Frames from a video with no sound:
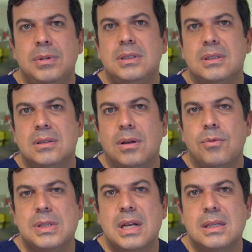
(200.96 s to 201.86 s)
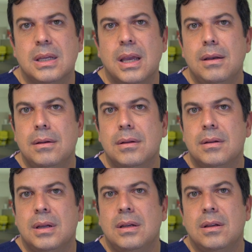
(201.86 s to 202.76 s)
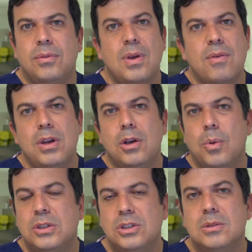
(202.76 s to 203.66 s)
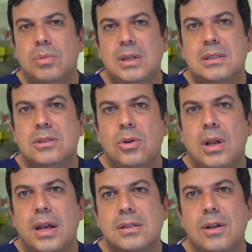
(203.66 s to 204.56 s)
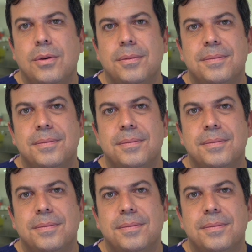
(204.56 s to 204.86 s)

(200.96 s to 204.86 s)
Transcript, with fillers: Please uh, visit us again, and if you have any questions, please do let us know.